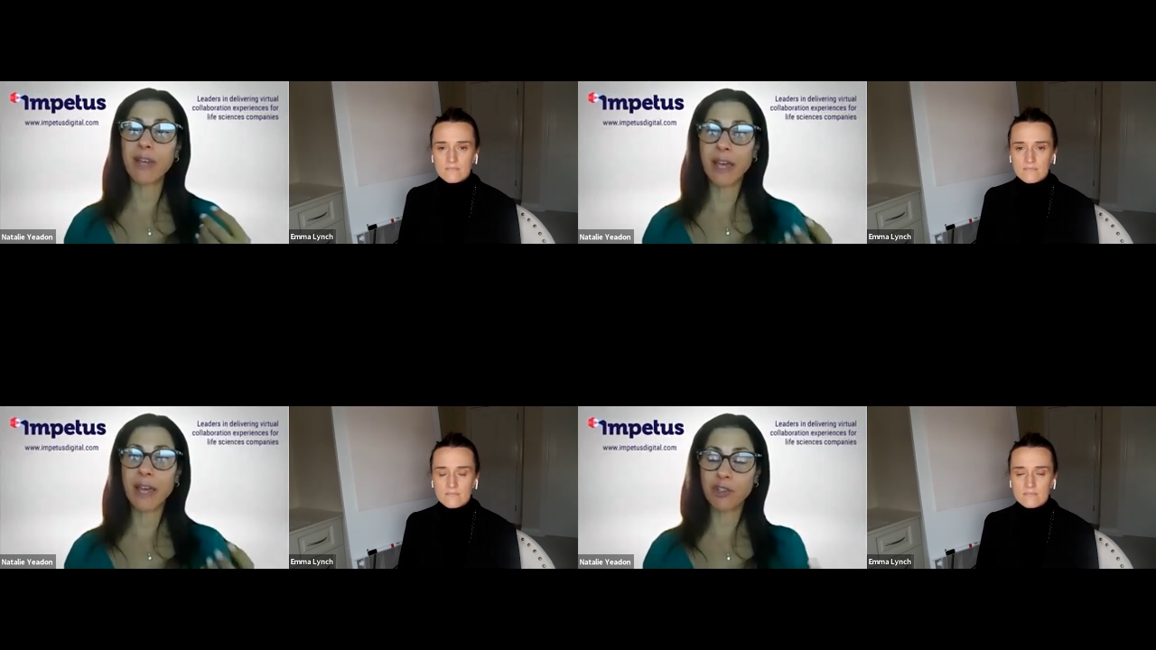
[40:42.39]

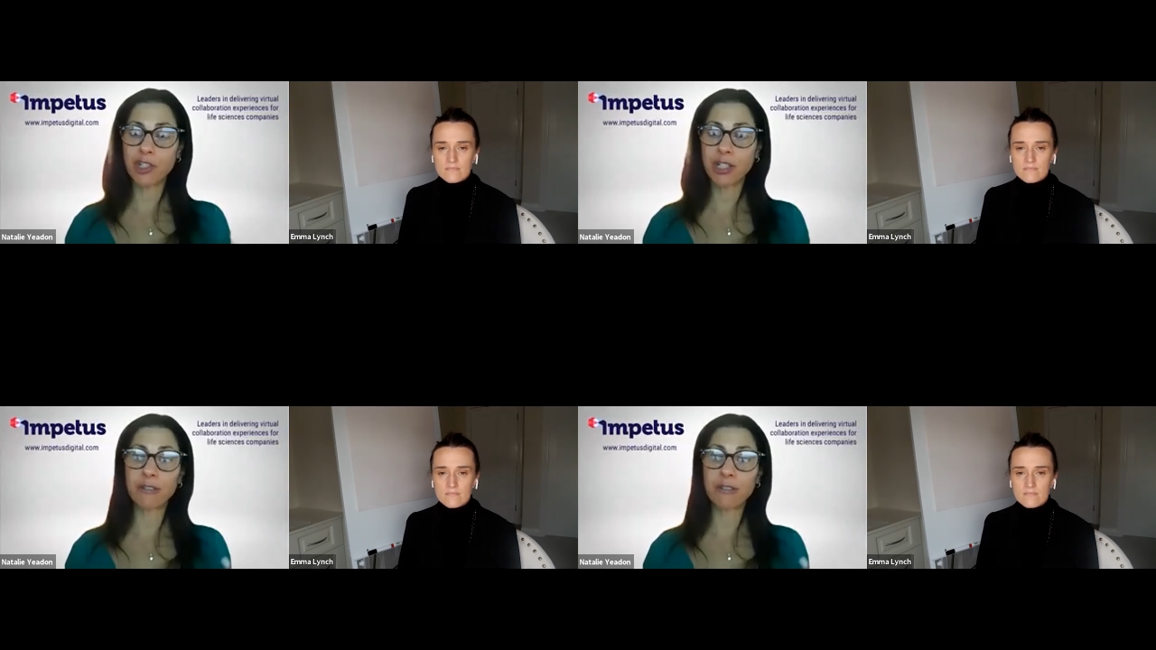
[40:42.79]

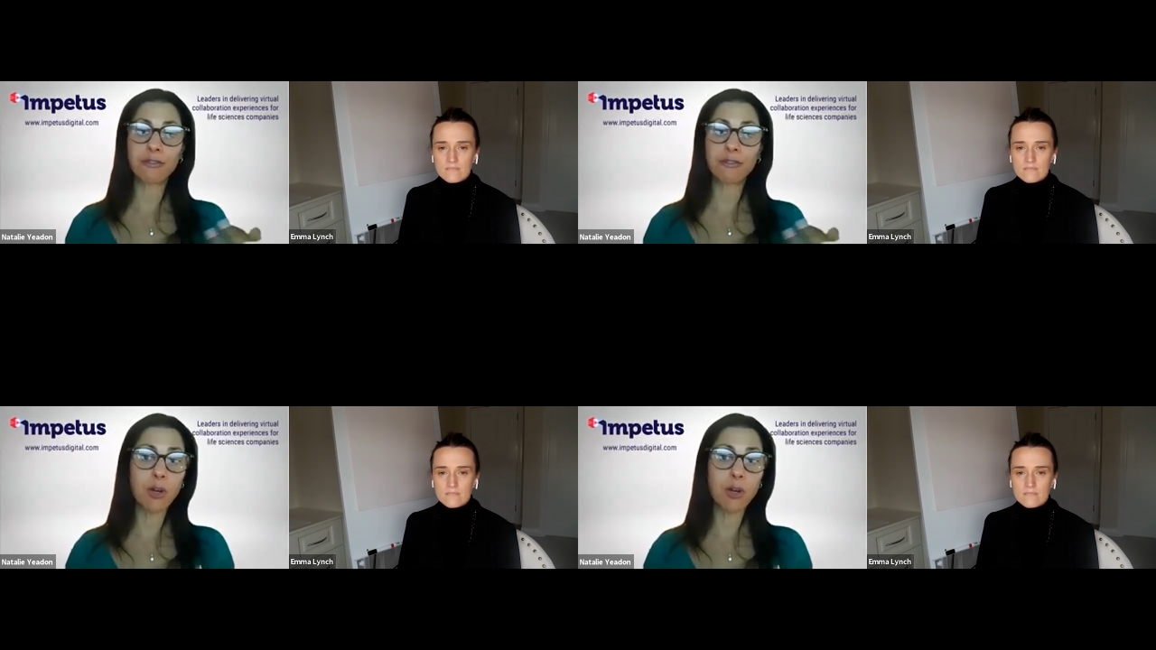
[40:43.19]
Speaker 1: energy that
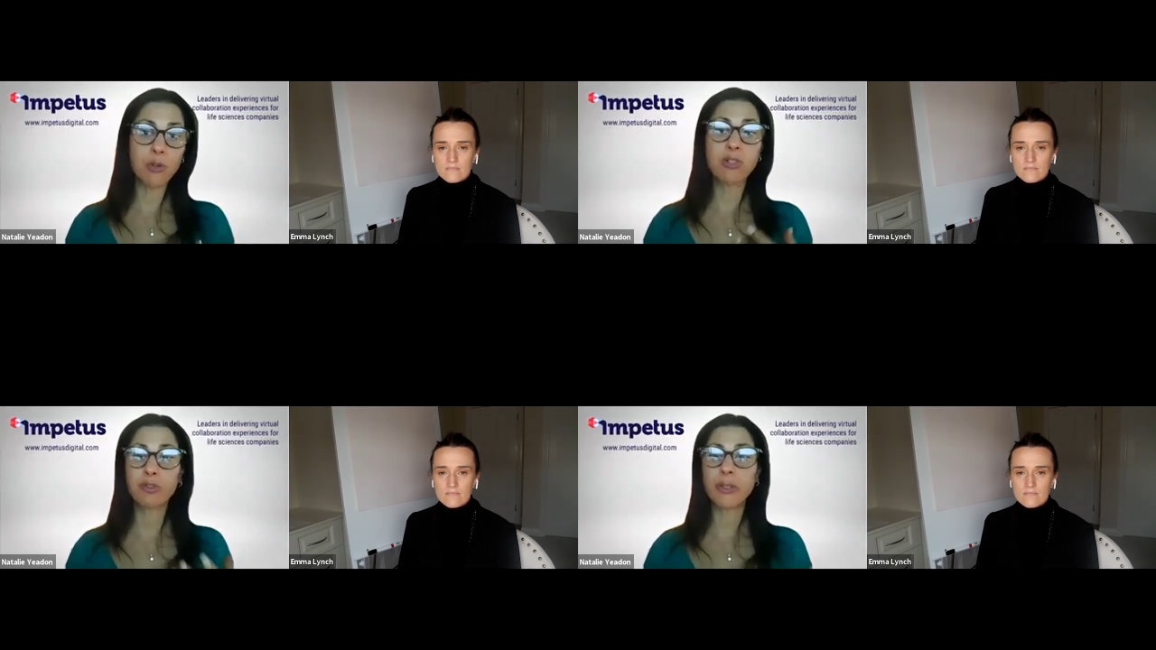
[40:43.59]

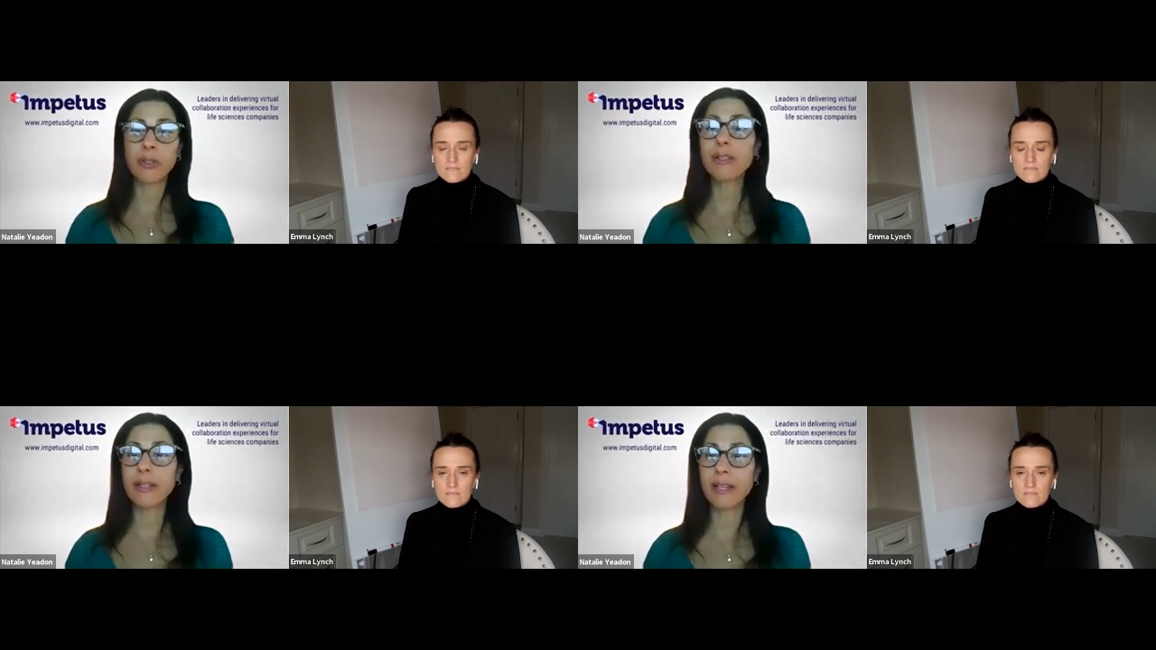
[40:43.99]
flows
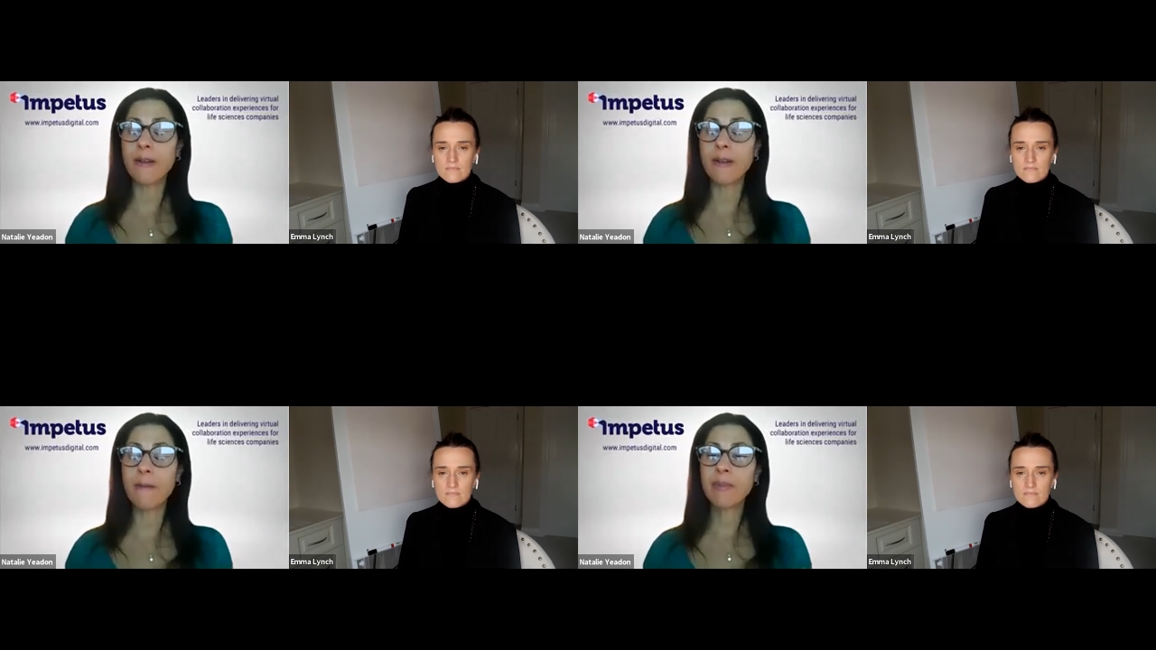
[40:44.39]
freely